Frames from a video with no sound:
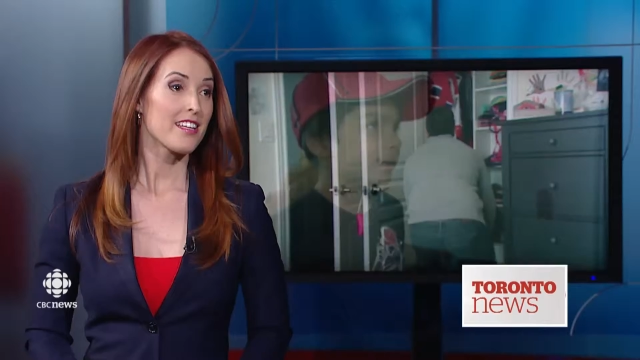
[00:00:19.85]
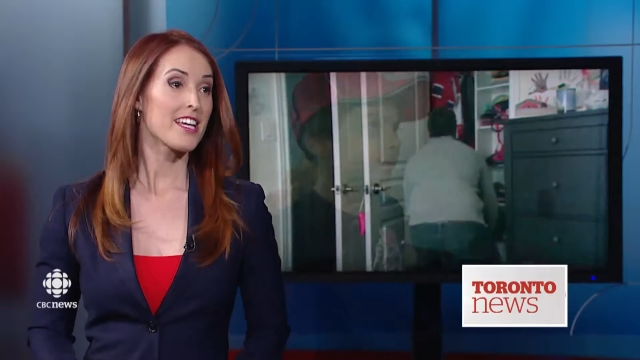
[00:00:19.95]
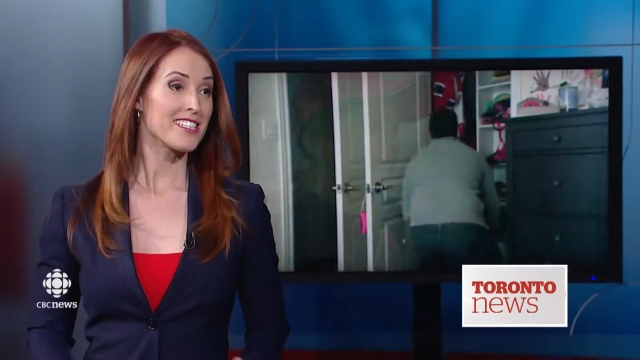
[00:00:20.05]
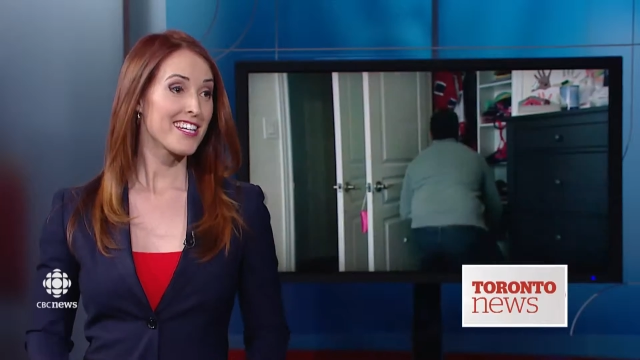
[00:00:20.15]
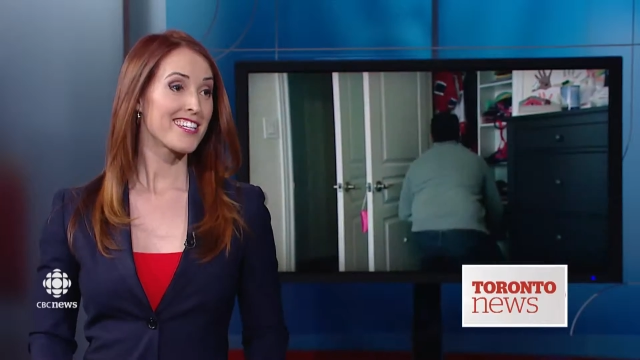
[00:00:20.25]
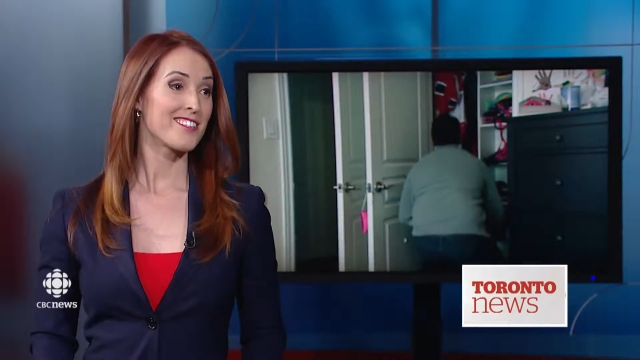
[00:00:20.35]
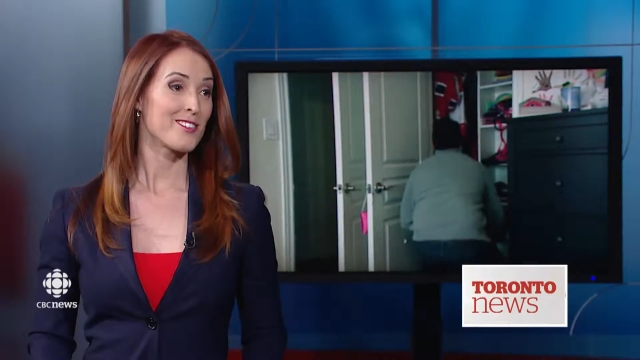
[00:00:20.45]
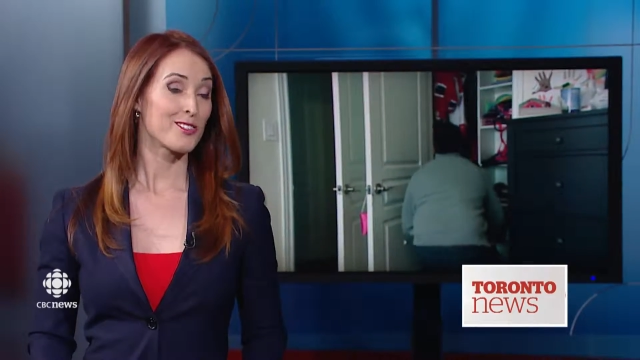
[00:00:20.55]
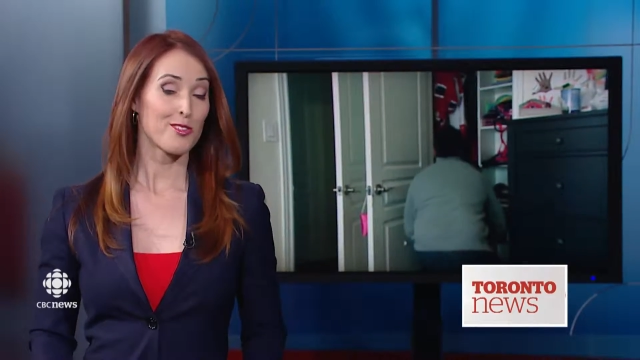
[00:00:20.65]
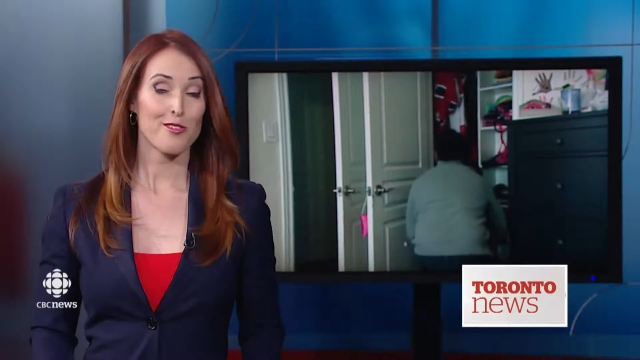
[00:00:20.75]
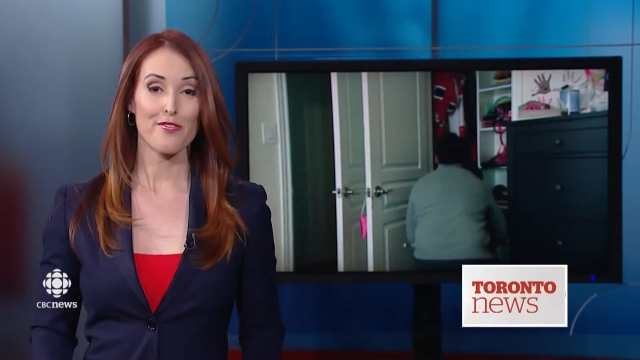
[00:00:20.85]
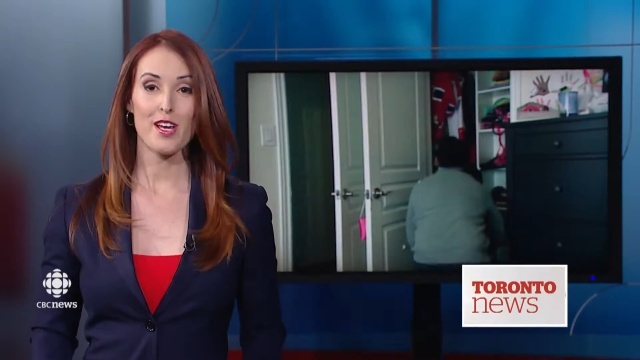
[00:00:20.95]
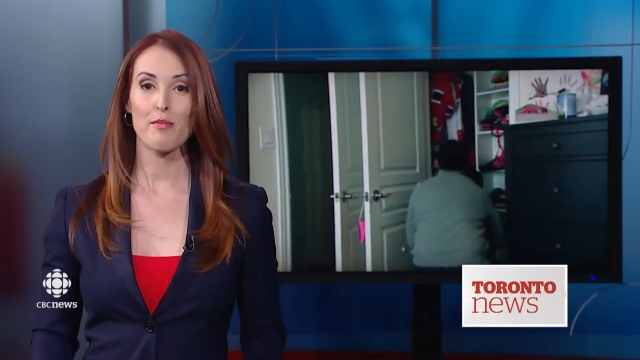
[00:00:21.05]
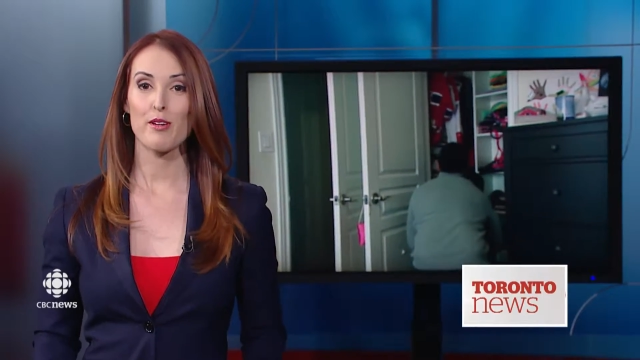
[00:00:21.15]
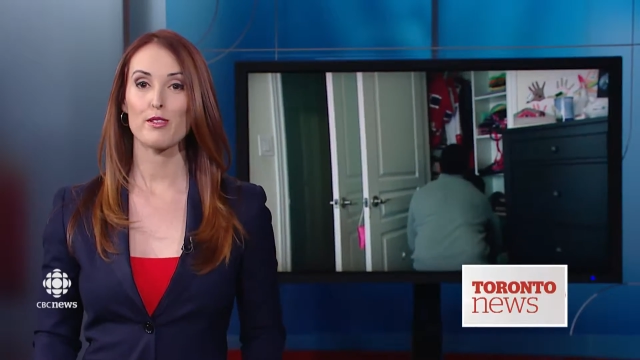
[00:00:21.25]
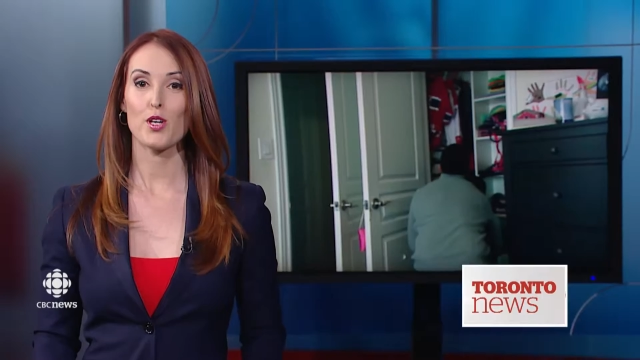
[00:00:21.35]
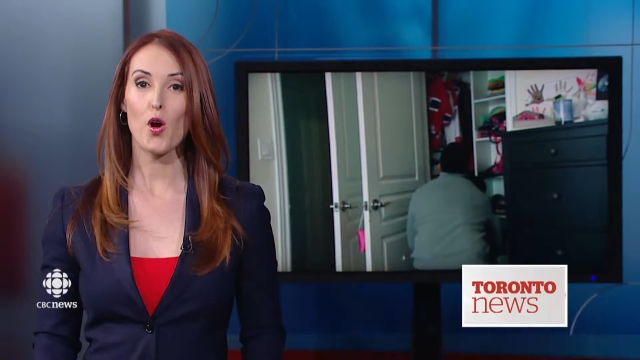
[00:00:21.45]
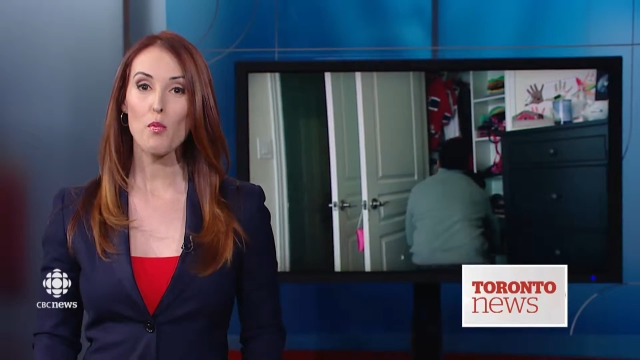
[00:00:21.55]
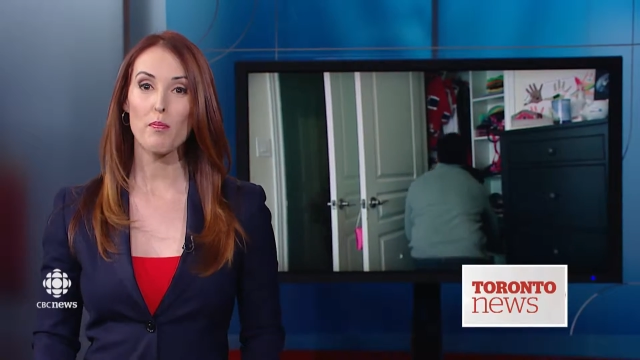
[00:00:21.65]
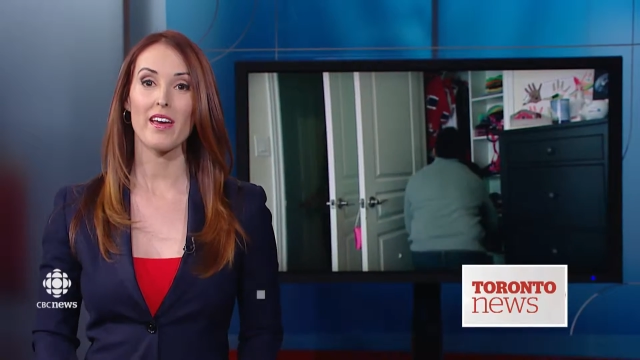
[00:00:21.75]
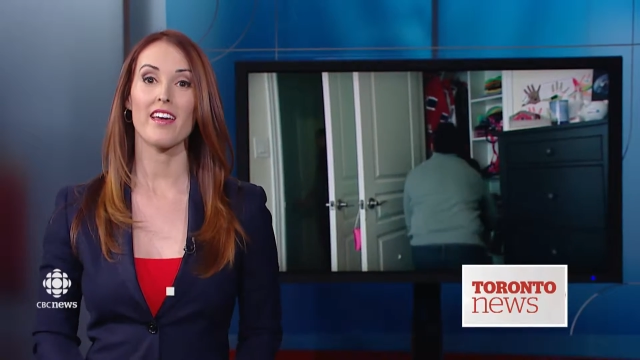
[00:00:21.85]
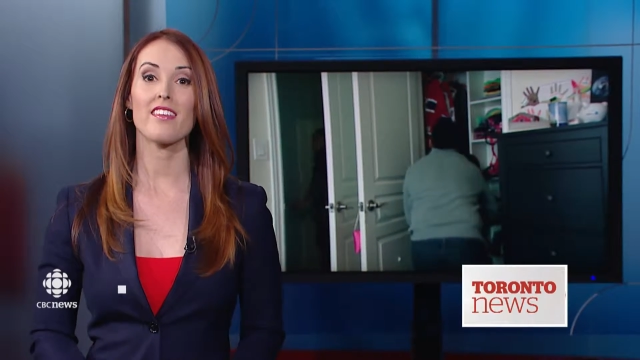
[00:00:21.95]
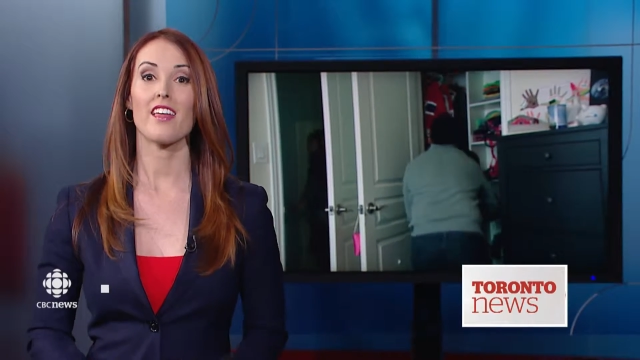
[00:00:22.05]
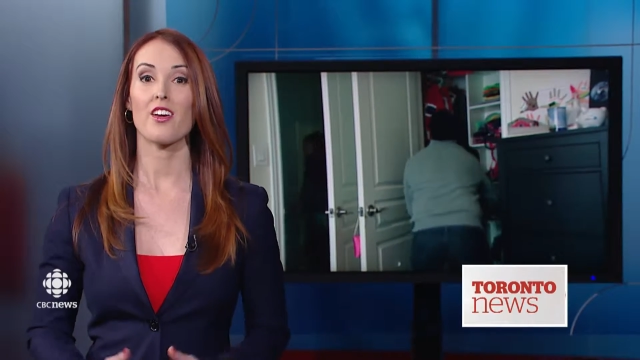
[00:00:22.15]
they did, and so the family was hoping